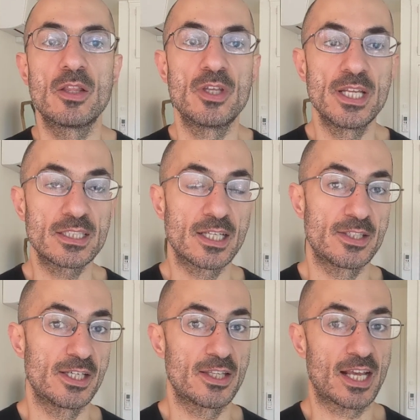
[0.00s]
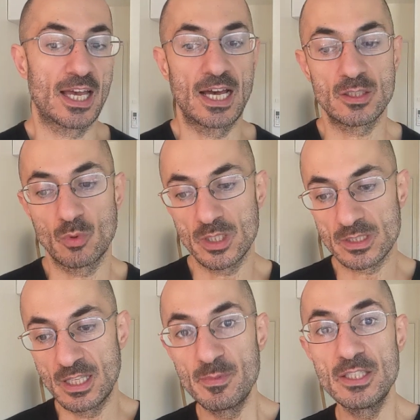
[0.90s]
The next idea that I had
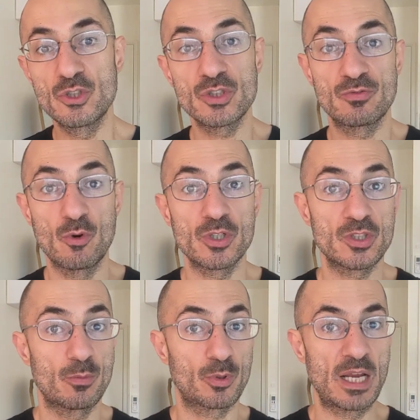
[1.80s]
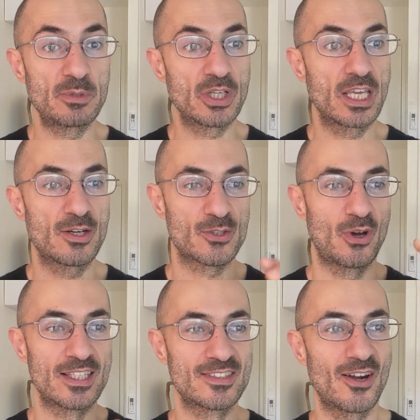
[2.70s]
was, let me just focus on primary care. So
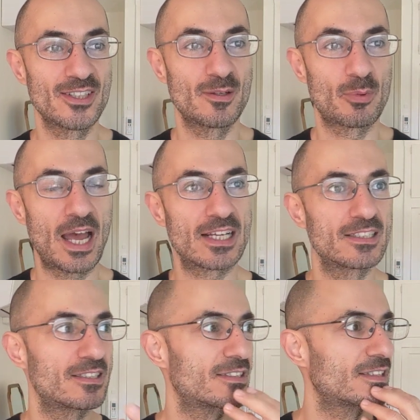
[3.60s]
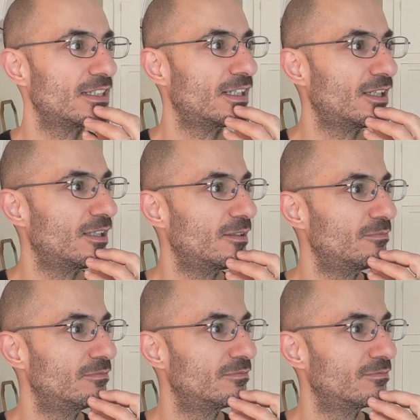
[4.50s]
I started a practice, I
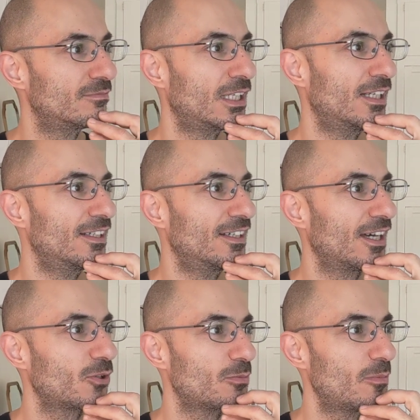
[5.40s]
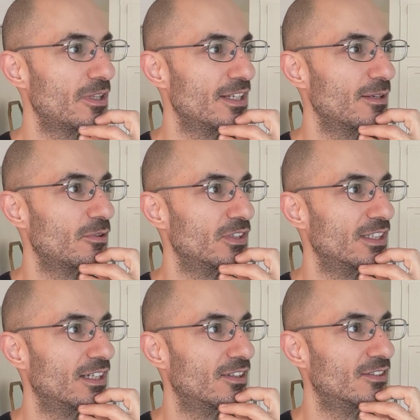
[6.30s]
don't remember the name of it
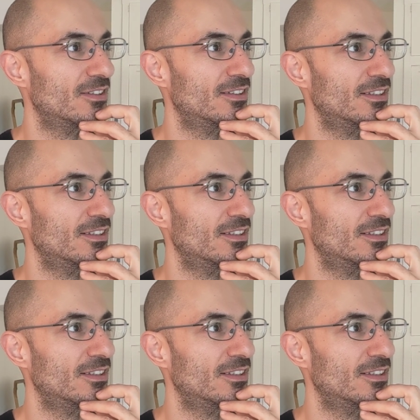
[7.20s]
now.